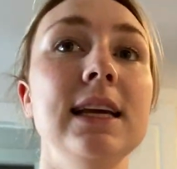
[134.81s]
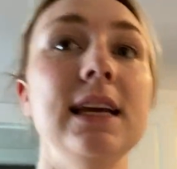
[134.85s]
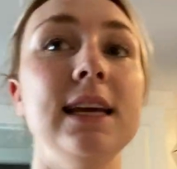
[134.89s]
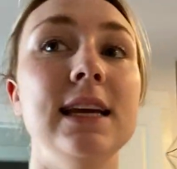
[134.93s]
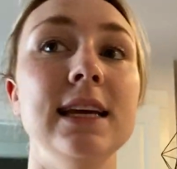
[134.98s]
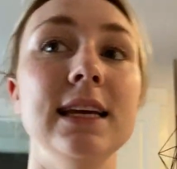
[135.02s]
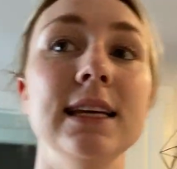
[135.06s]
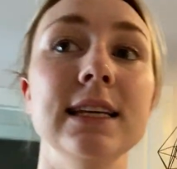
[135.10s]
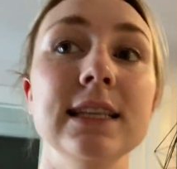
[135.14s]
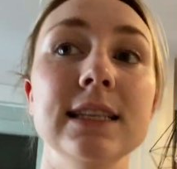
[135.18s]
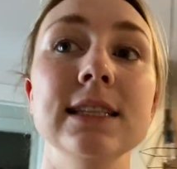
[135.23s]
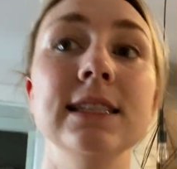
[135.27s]

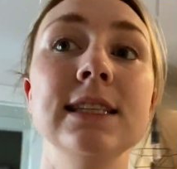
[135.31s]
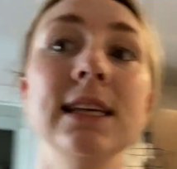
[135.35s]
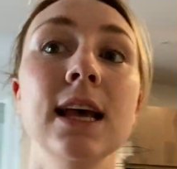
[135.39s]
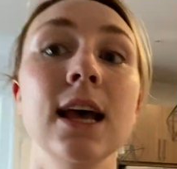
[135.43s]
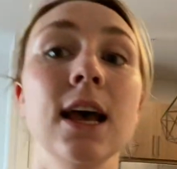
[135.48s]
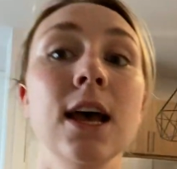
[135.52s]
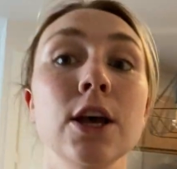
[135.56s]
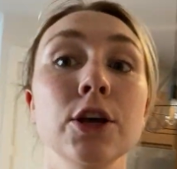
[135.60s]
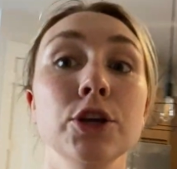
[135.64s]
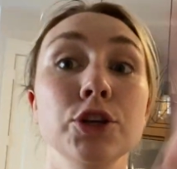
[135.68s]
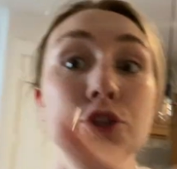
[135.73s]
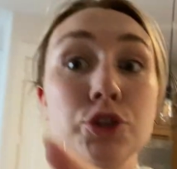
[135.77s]
is
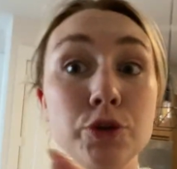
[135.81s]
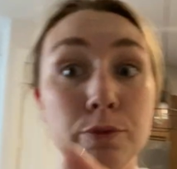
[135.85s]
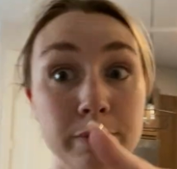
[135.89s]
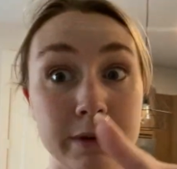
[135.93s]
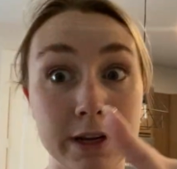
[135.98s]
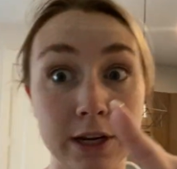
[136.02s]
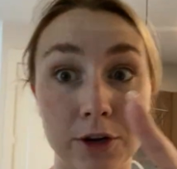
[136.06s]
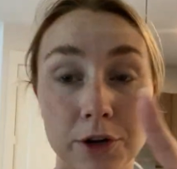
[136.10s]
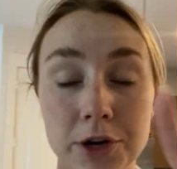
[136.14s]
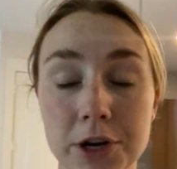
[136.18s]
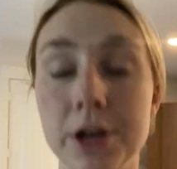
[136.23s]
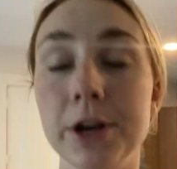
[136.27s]

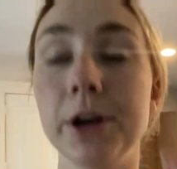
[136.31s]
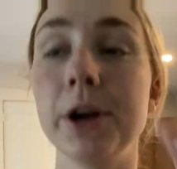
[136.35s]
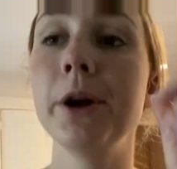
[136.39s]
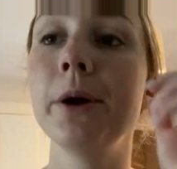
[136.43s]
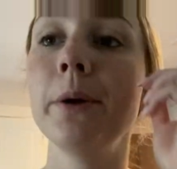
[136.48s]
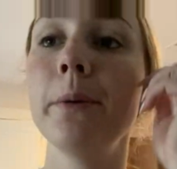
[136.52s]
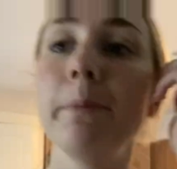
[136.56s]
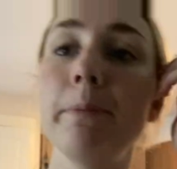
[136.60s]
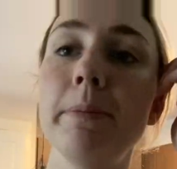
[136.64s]
superior